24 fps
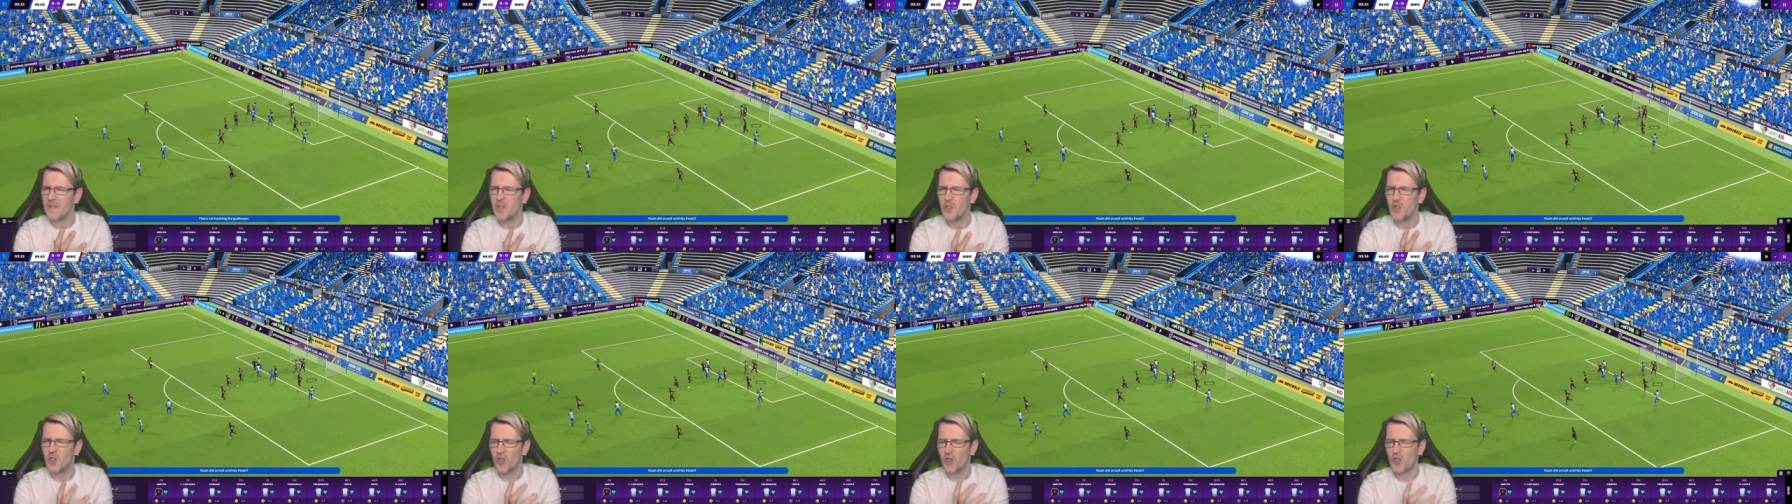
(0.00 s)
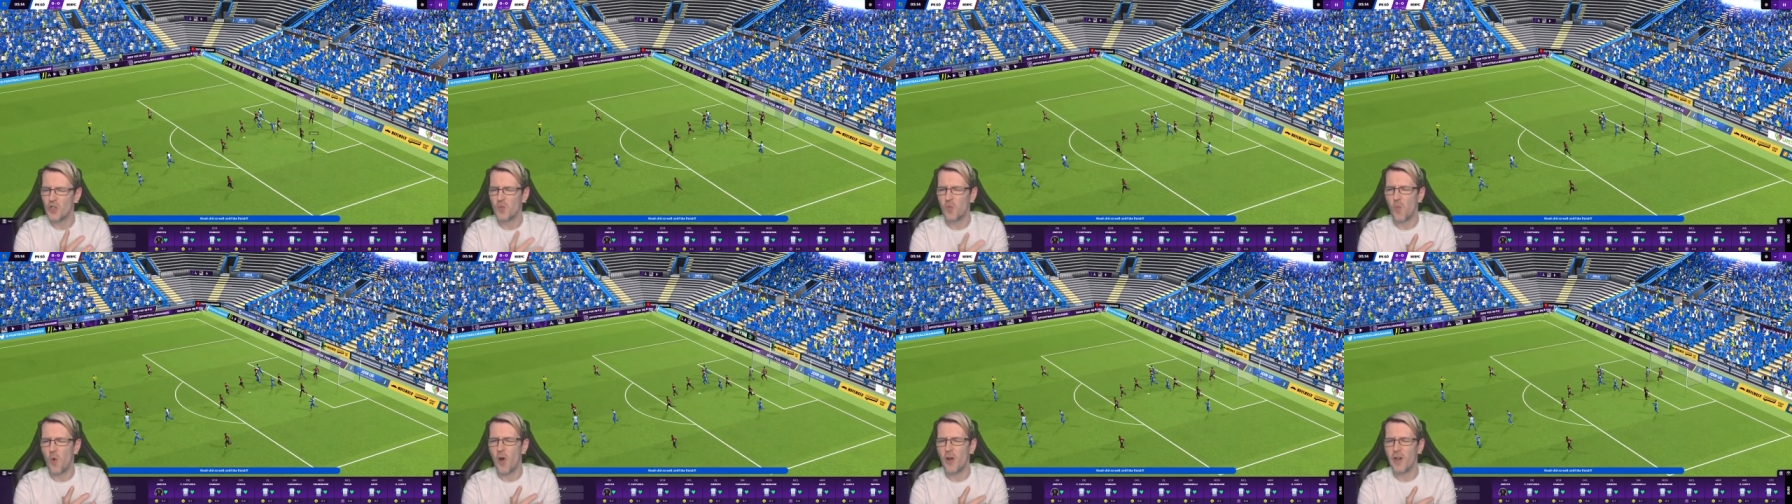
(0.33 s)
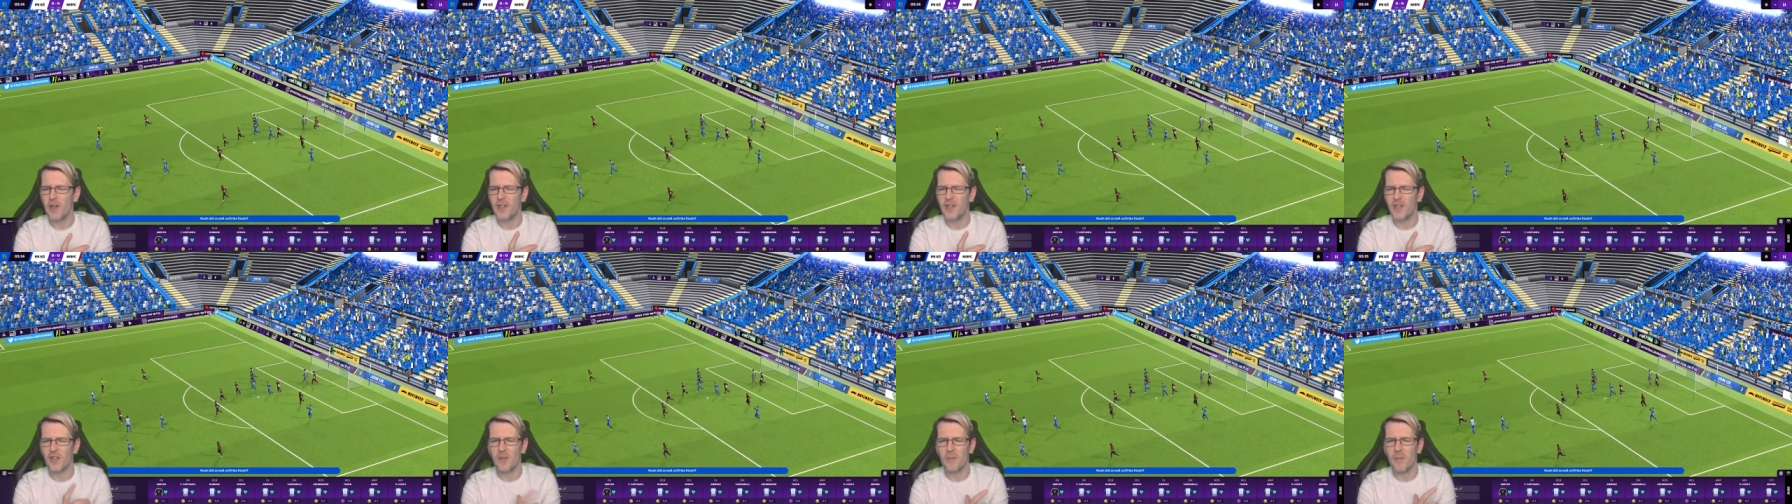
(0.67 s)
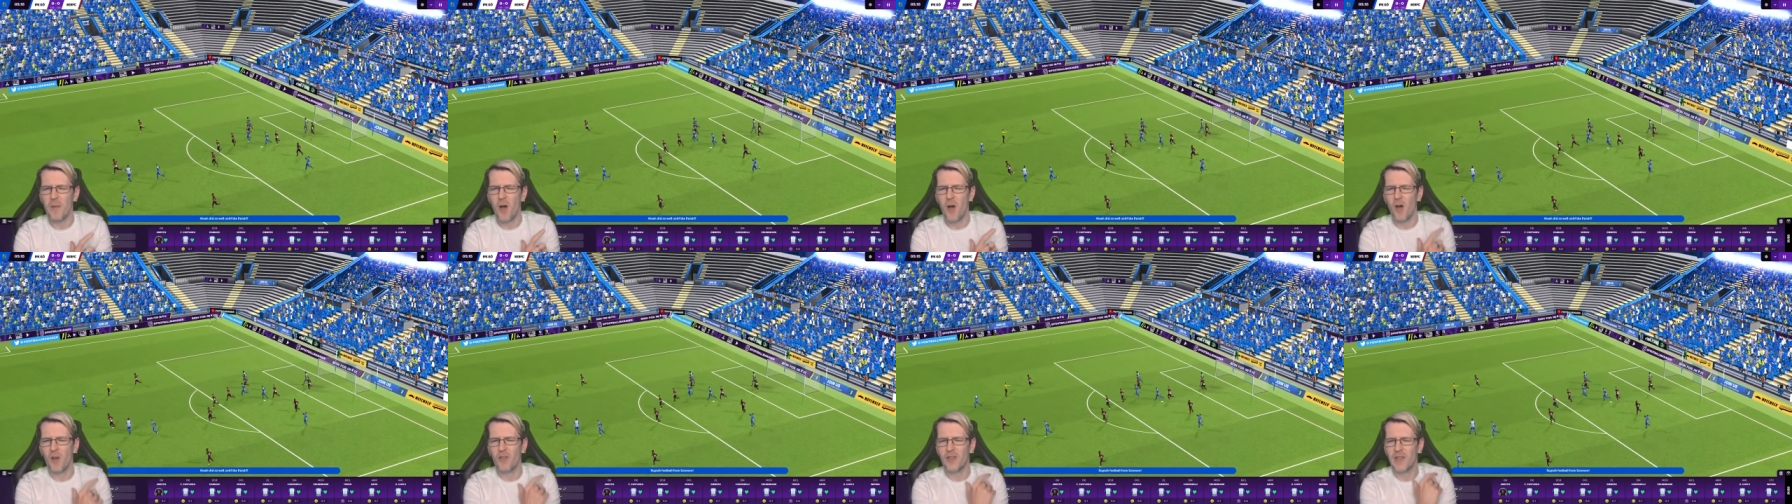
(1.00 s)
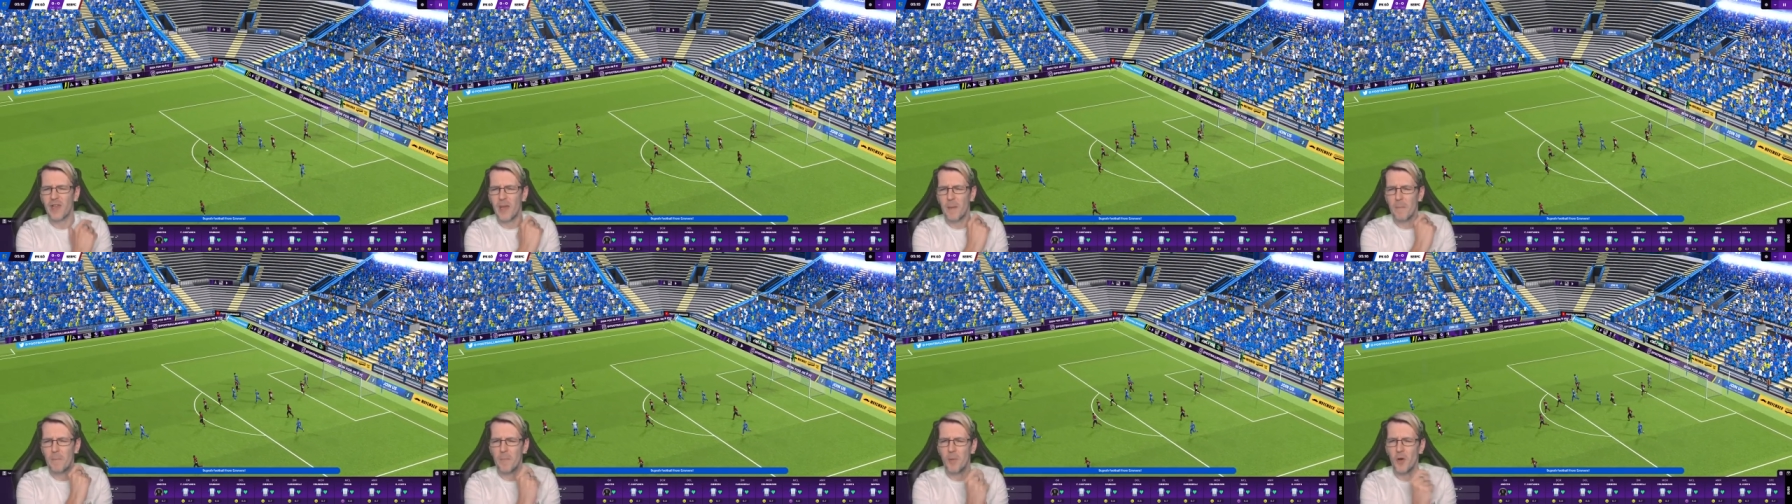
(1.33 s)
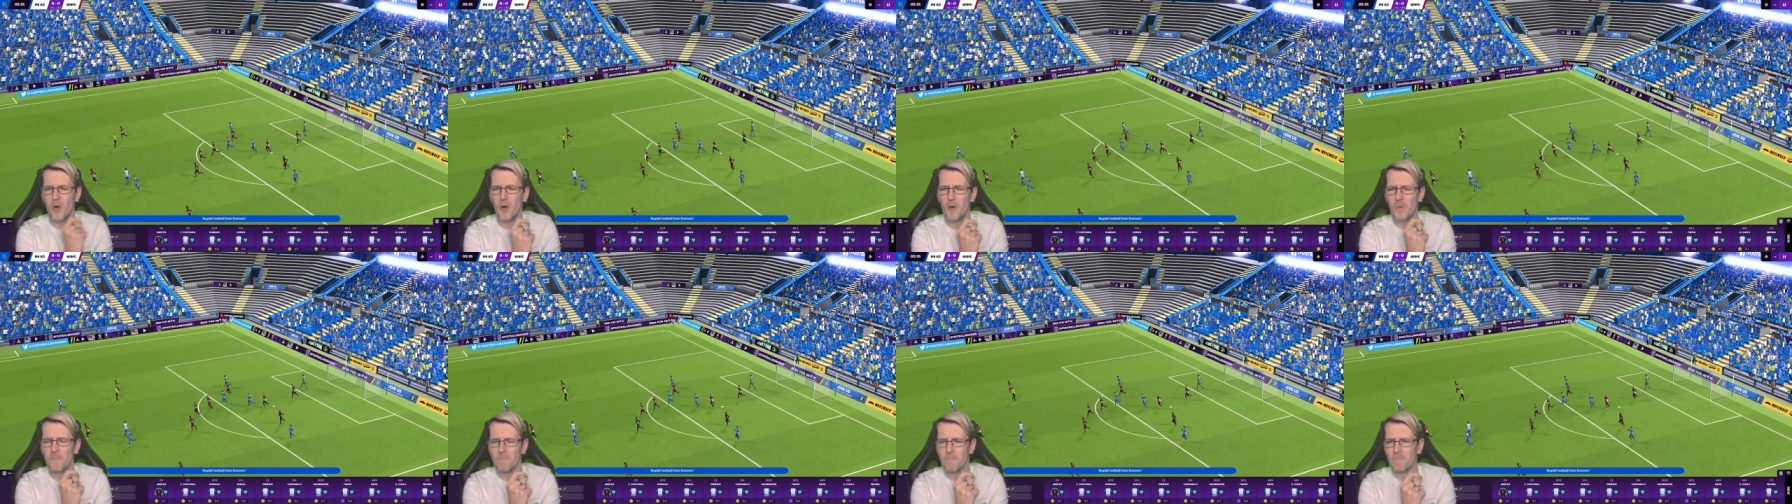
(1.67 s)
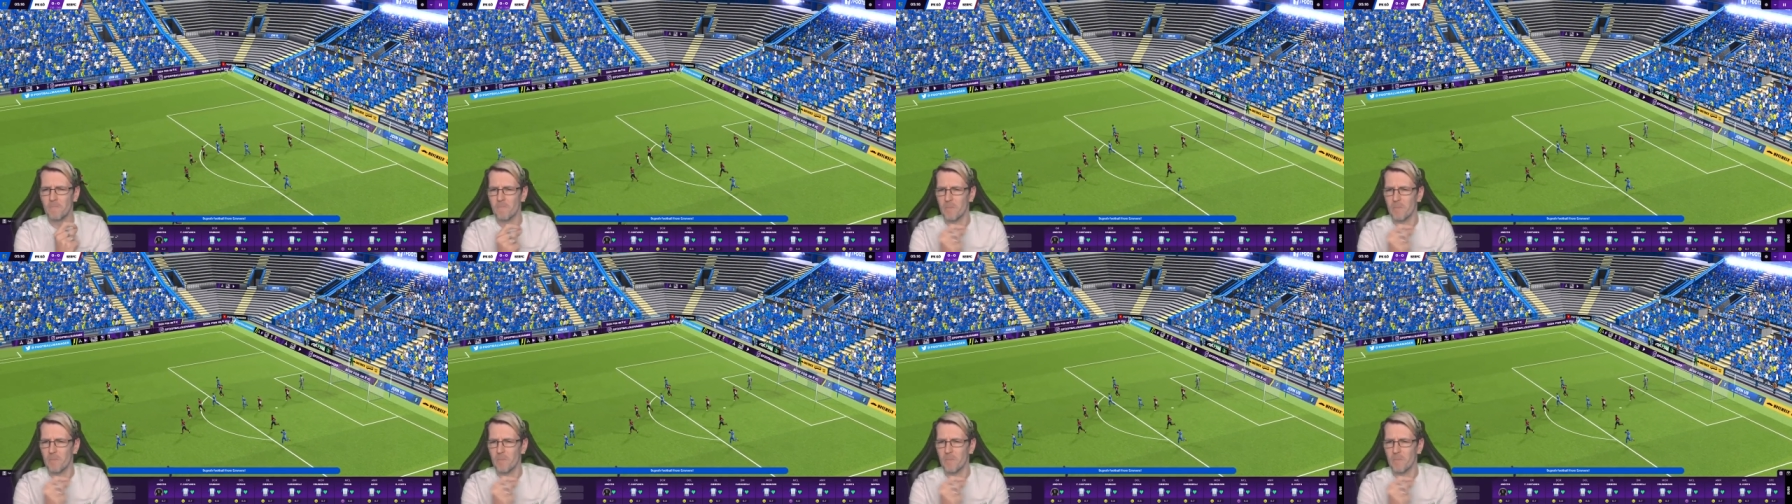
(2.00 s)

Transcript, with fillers: Just wide of the mark there. But